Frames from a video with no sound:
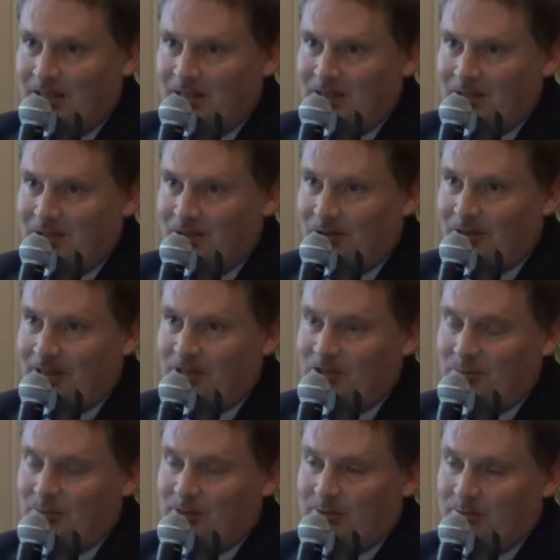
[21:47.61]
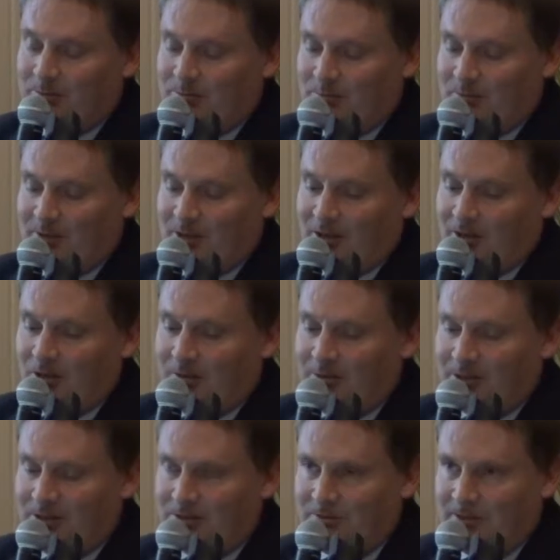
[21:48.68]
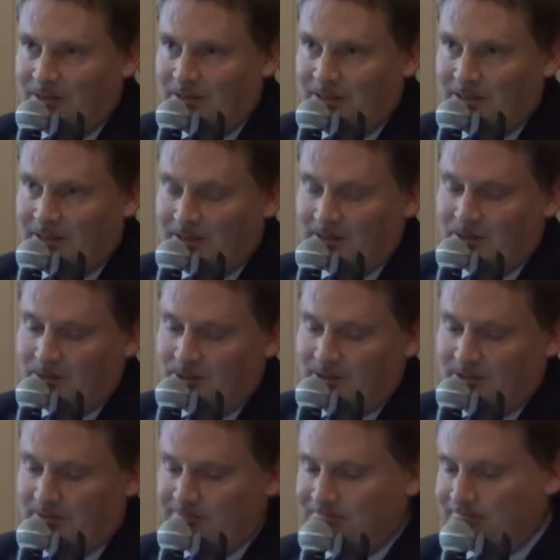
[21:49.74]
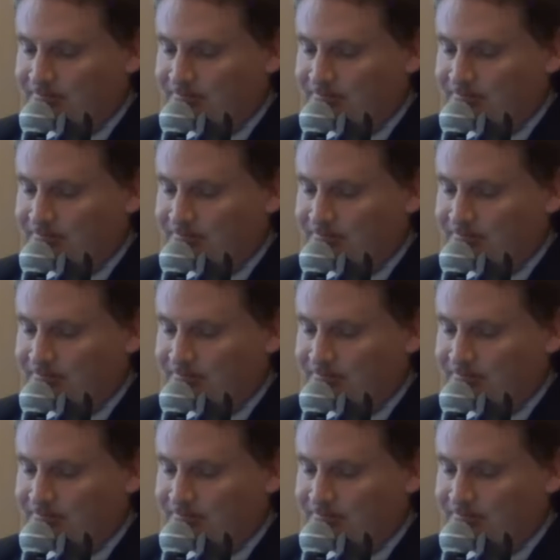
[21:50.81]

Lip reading: So they should be, you know, lobbyists for the Need Act as well.